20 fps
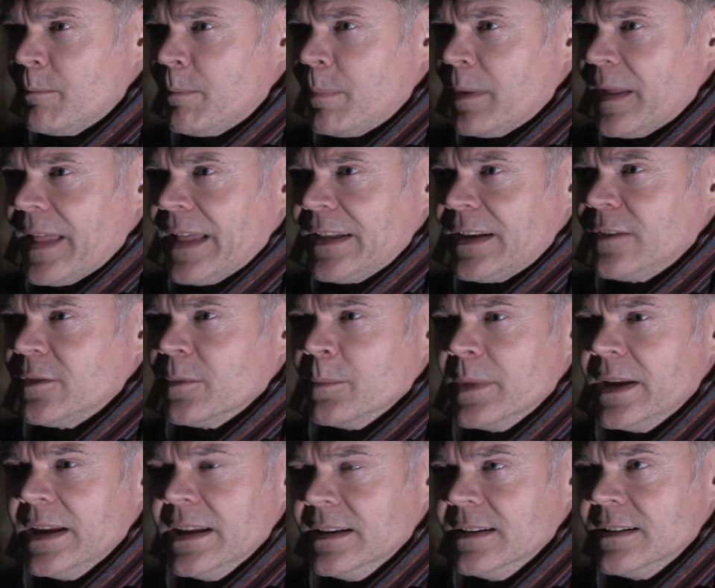But that doesn't
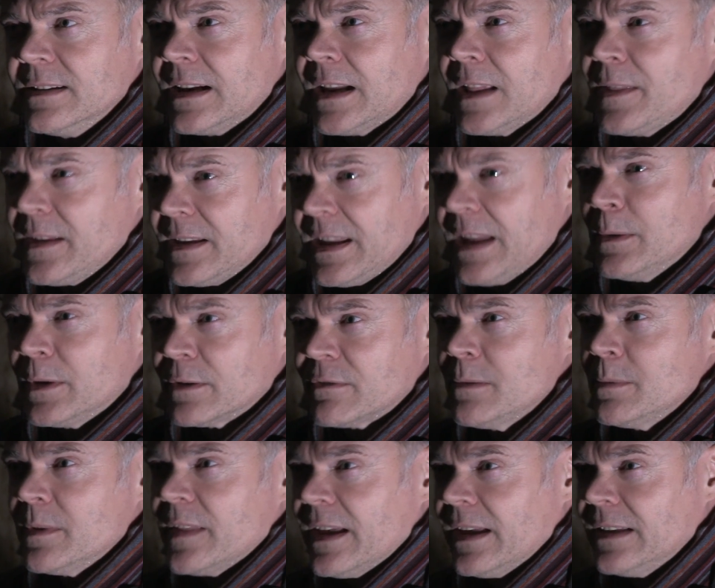mean, and I think he would
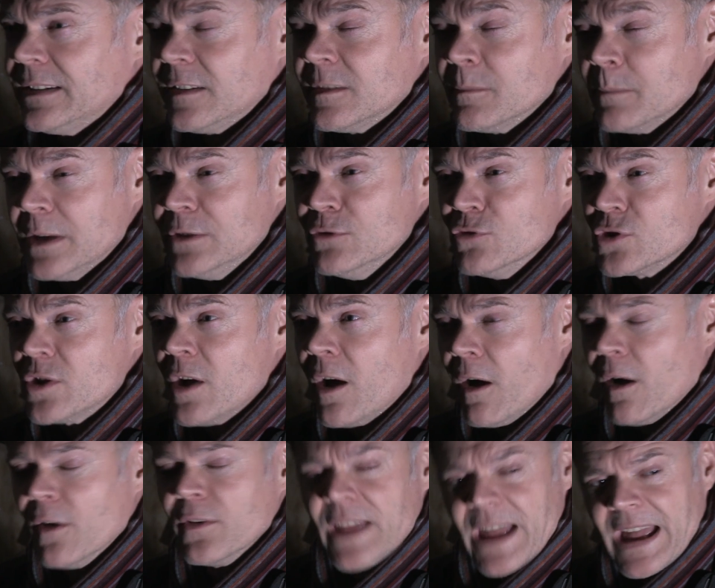agree with that, it doesn't mean you
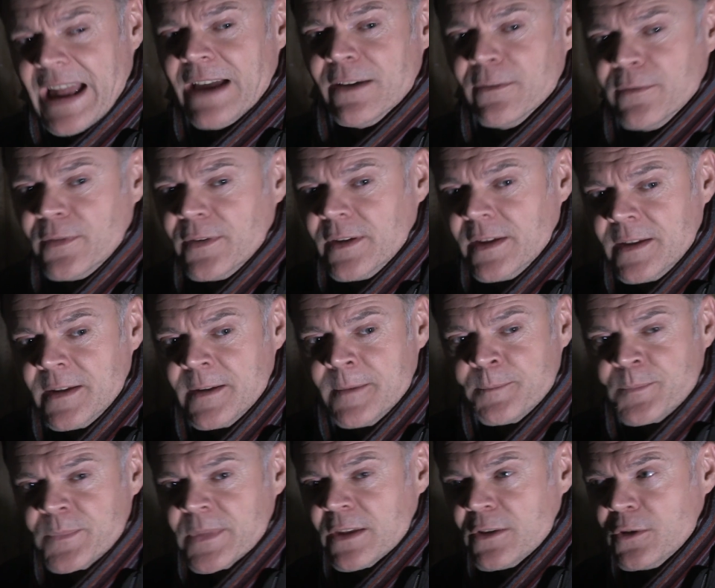can't have
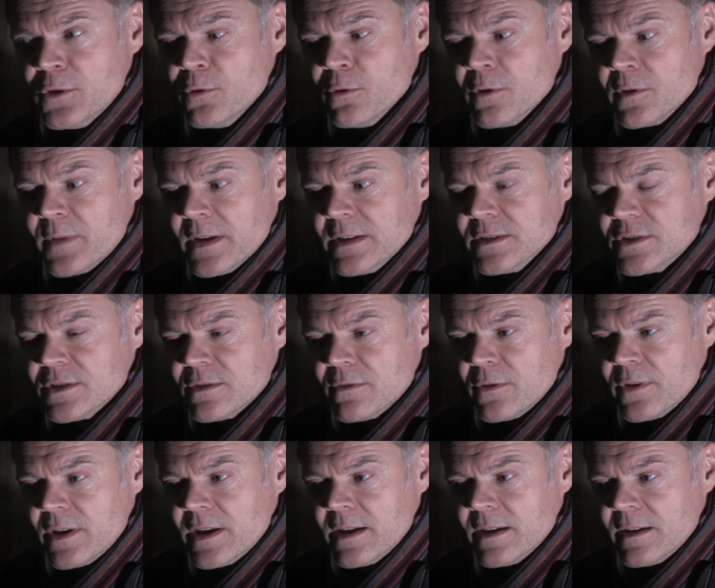your adventure
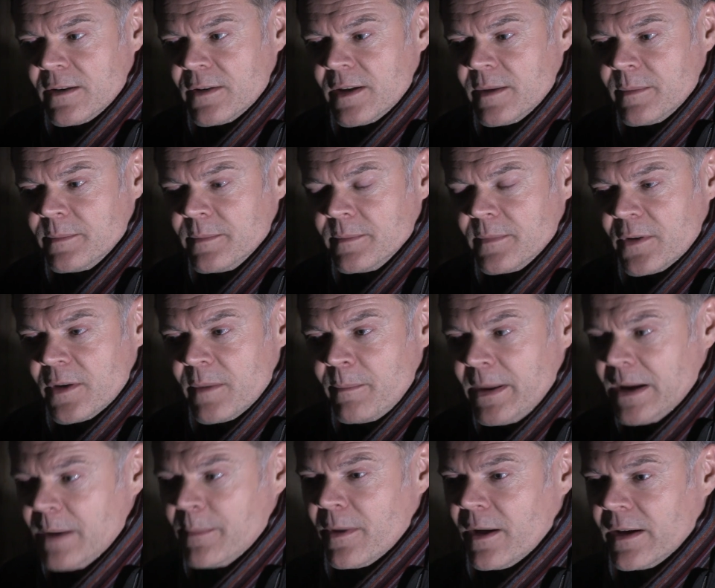on a
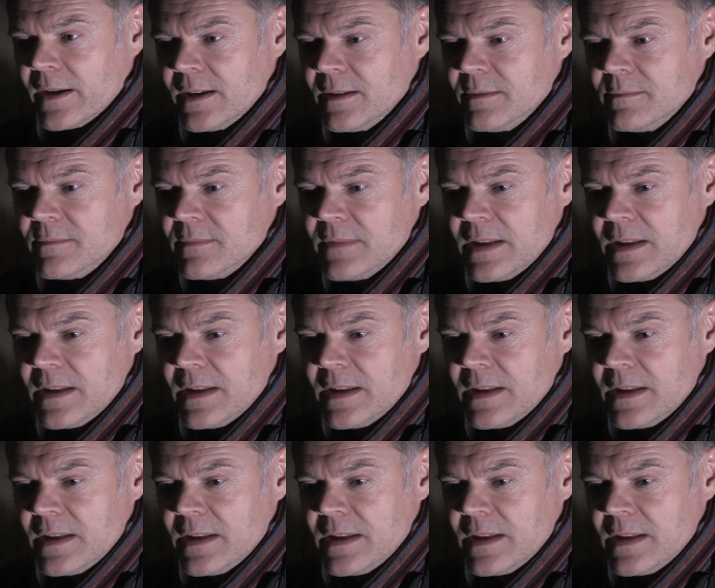bigger bike.